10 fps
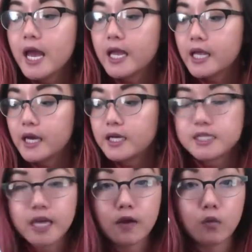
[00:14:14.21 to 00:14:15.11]
and
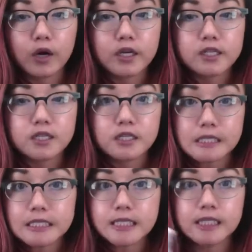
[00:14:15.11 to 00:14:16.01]
it worked
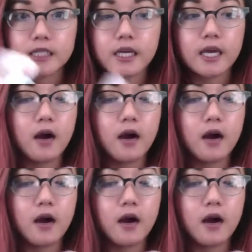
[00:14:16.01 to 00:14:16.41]
decently.